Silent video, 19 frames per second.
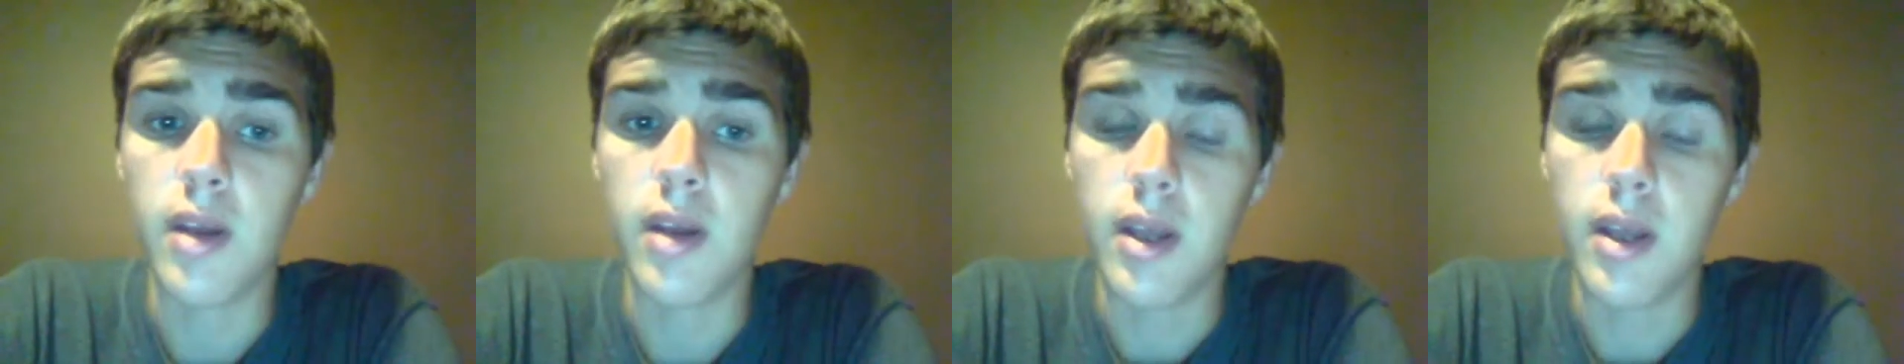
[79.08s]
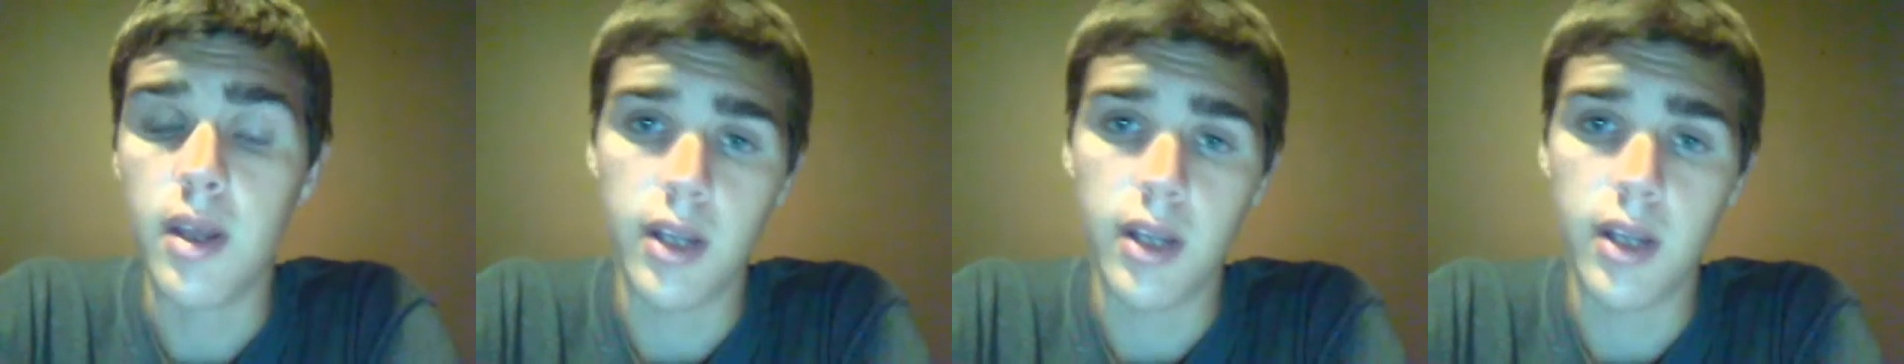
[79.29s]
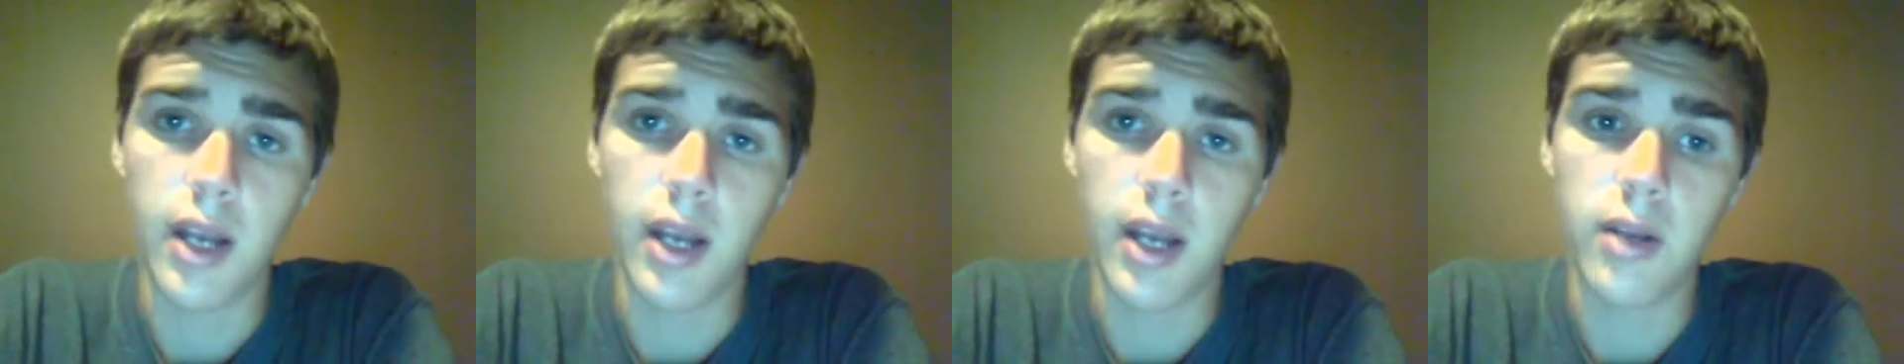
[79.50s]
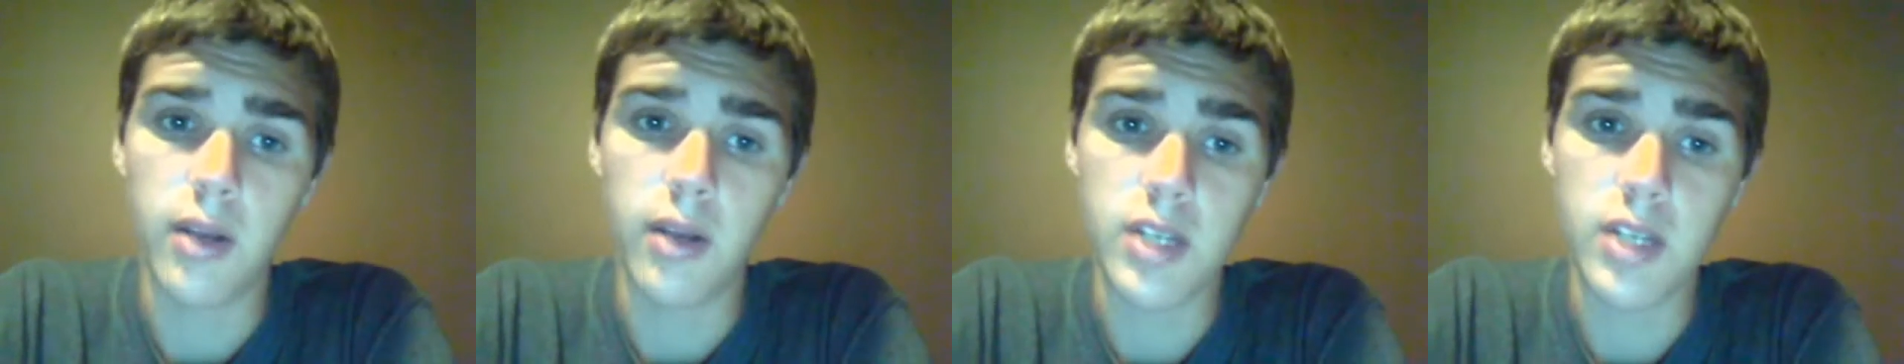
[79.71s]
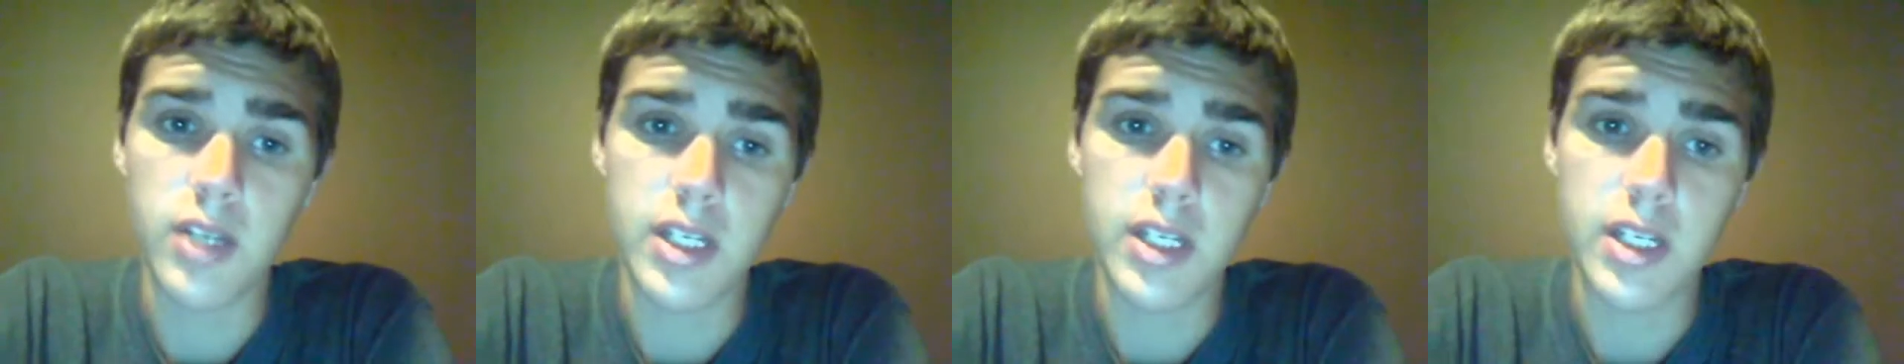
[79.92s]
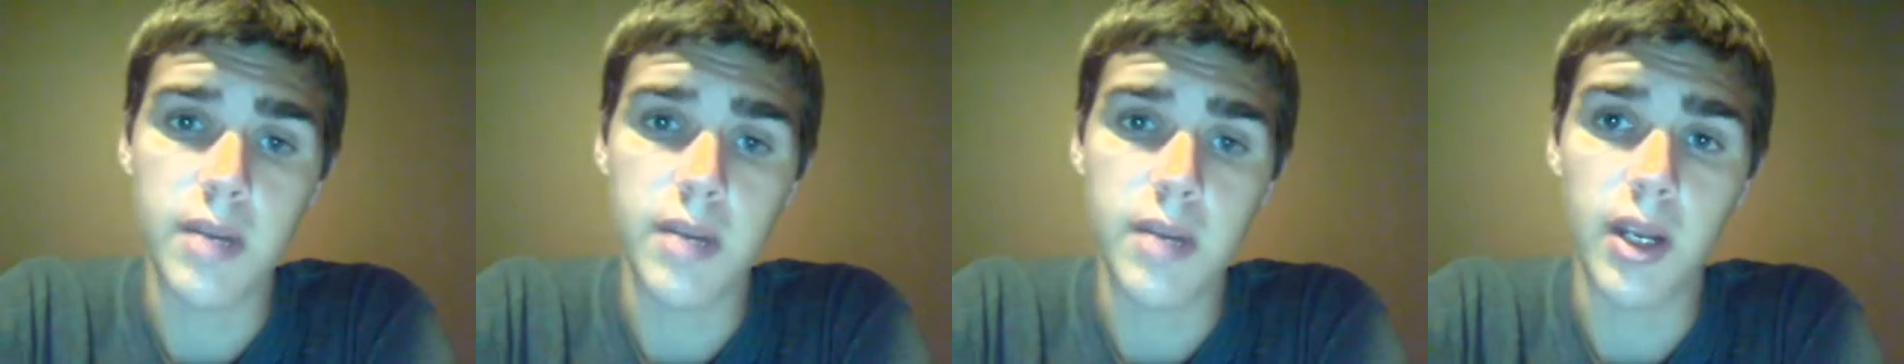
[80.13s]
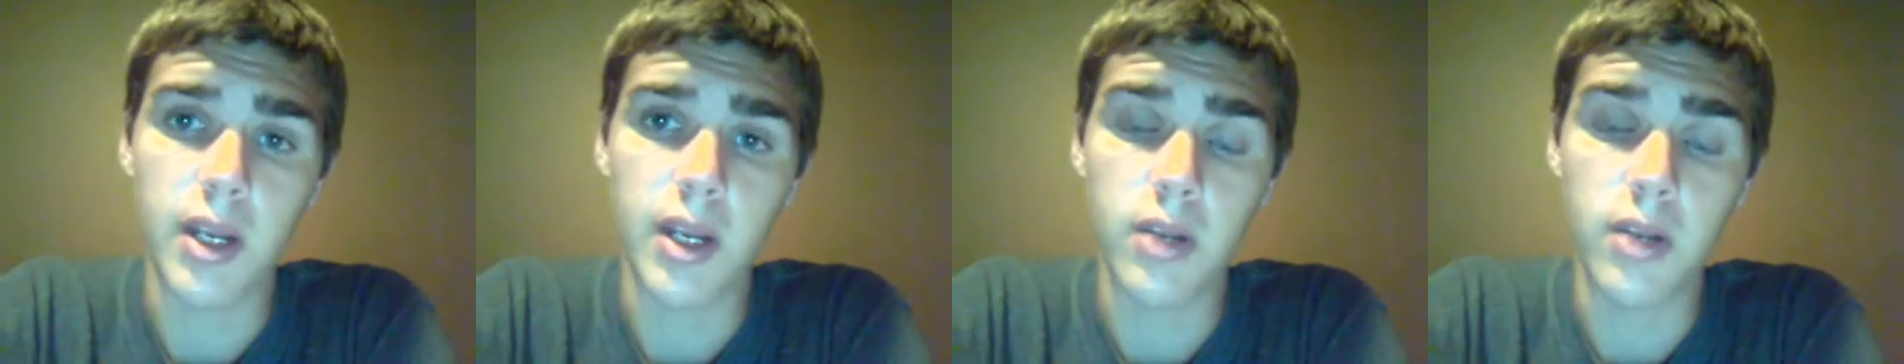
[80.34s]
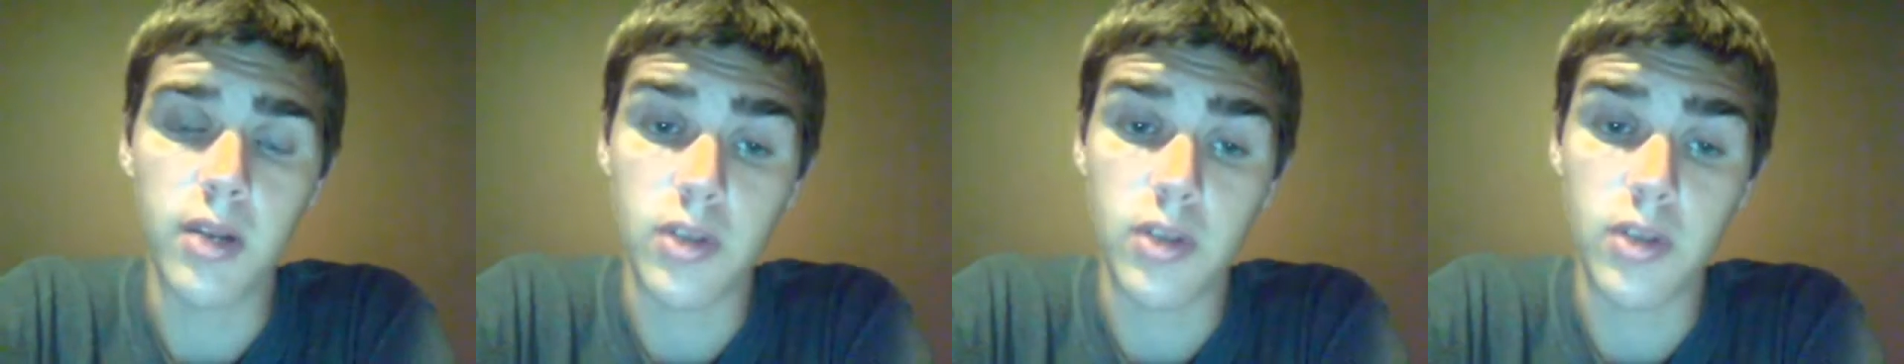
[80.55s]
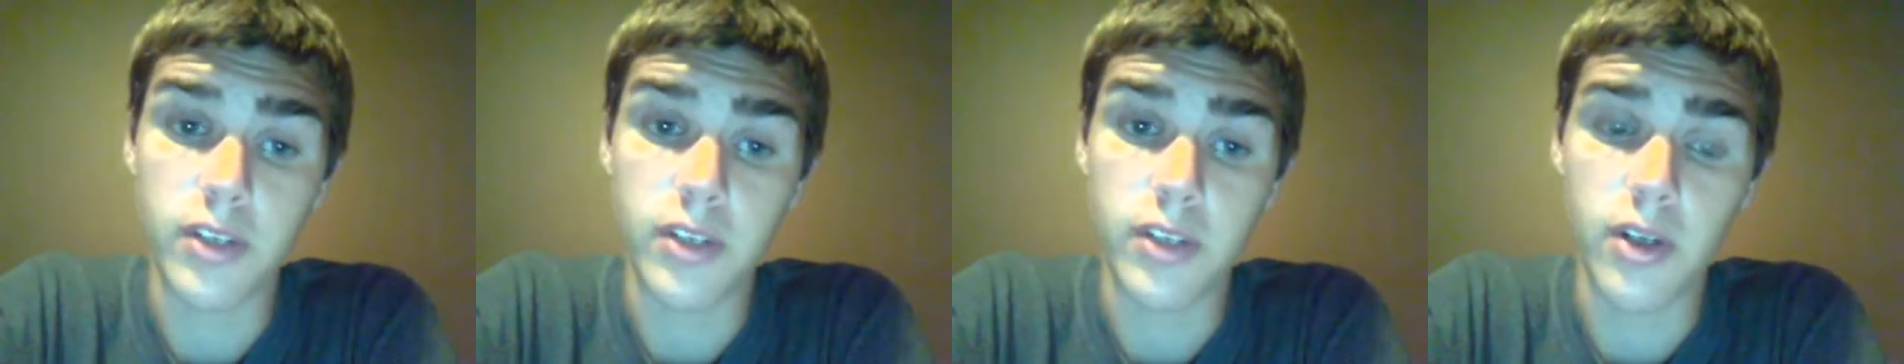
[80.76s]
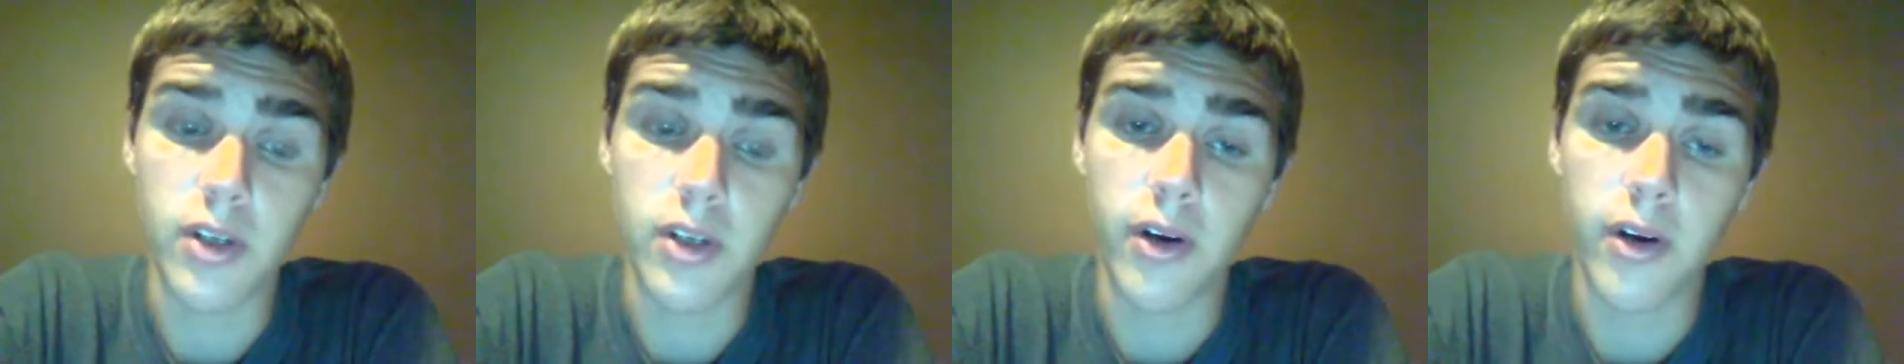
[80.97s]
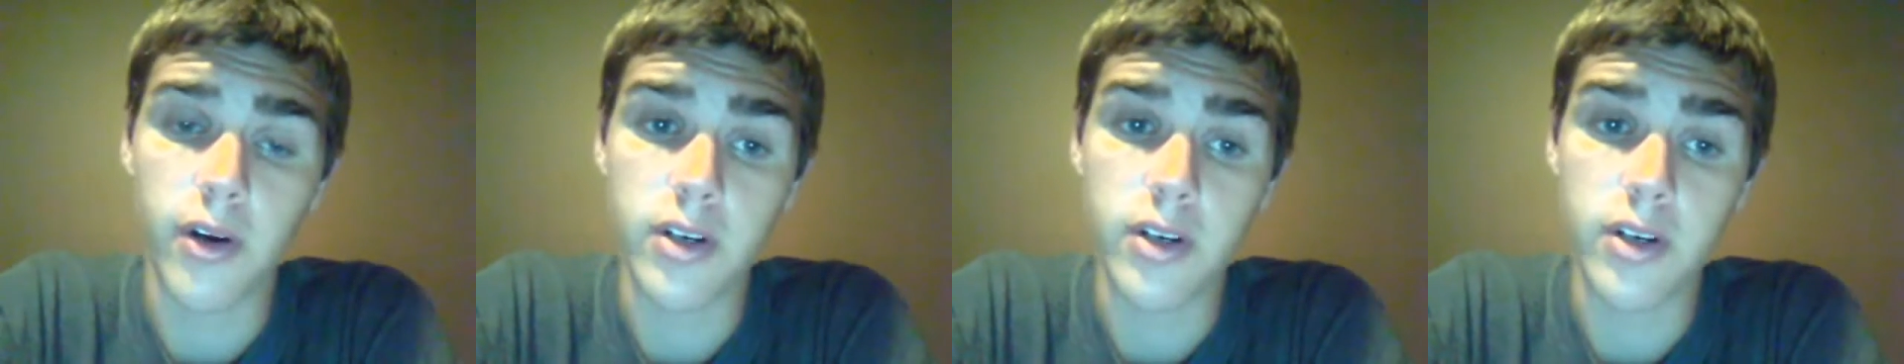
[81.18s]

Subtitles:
kind of knows that team, kind of knows all the starters,